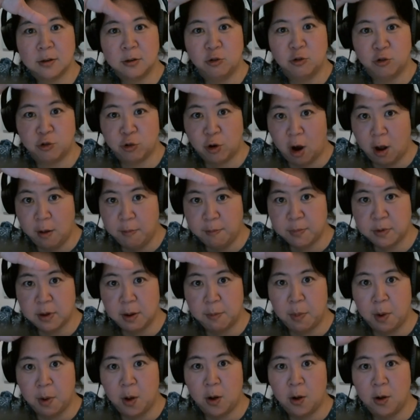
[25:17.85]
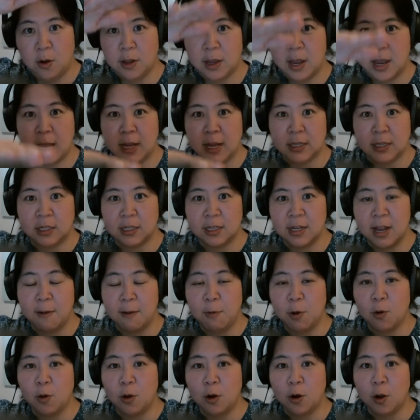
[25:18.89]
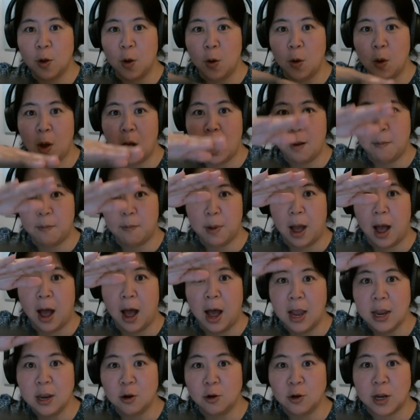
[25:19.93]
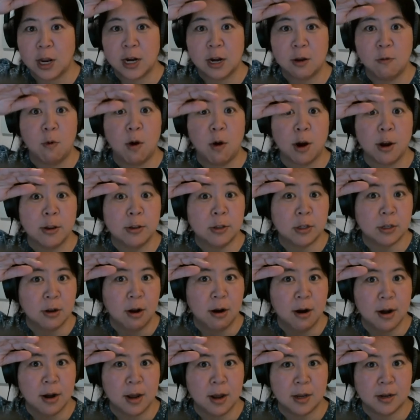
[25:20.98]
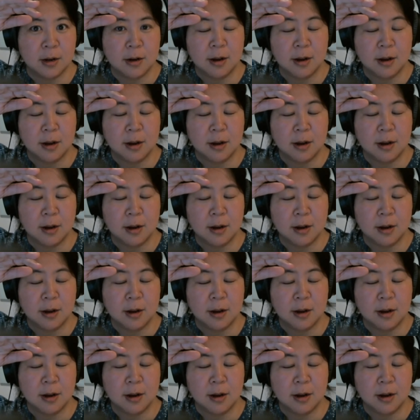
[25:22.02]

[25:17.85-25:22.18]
drop the ball, it's never going to go up higher than where it started.